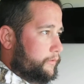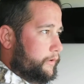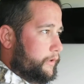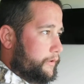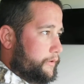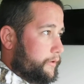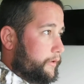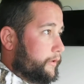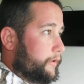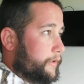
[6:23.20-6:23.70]

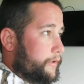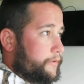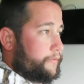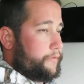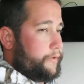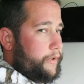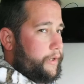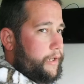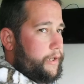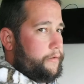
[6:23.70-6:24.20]
it took at least
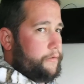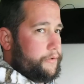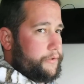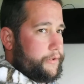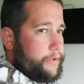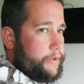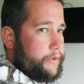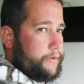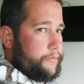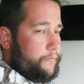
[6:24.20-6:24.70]
three hours
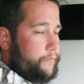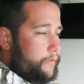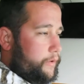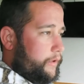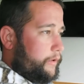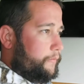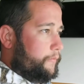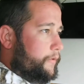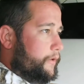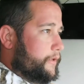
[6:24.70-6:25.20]
to get to where
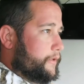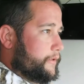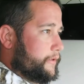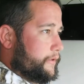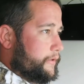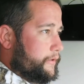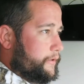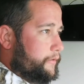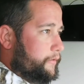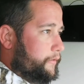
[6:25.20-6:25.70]
I was
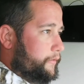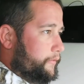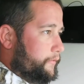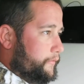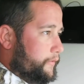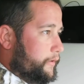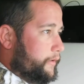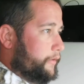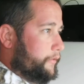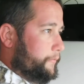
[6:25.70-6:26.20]
and it took
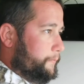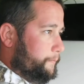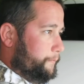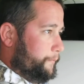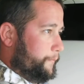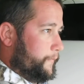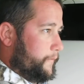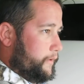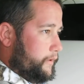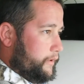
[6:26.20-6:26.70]
another
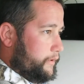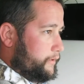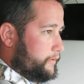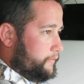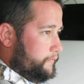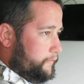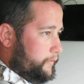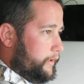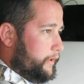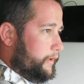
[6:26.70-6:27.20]
it,
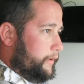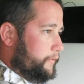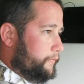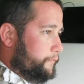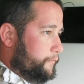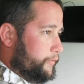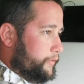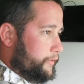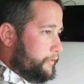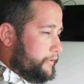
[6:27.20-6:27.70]
you know,
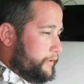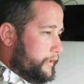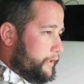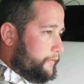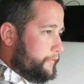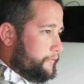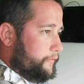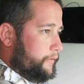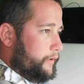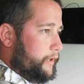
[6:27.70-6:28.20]
it'll
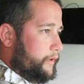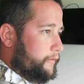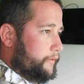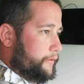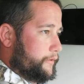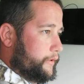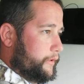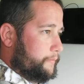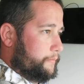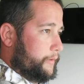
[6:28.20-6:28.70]
take three
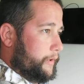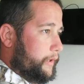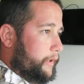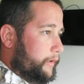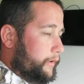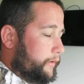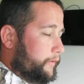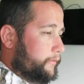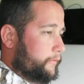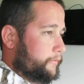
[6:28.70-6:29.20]
hours to get
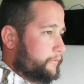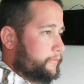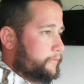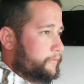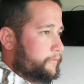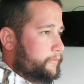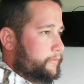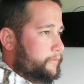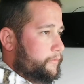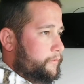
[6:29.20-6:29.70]
back.
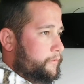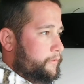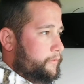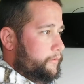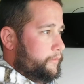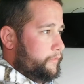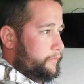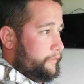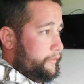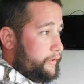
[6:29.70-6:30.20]

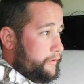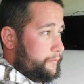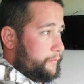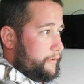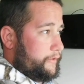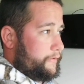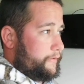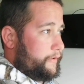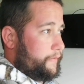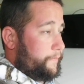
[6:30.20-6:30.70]

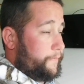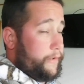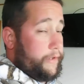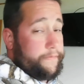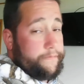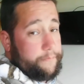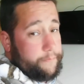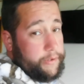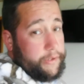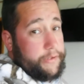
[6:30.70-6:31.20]
Especially if I
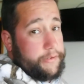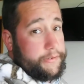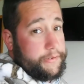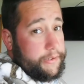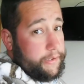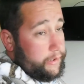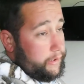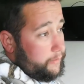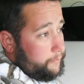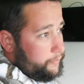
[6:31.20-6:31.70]
have to make a
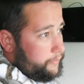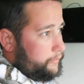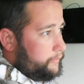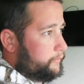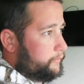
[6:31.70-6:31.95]
stop.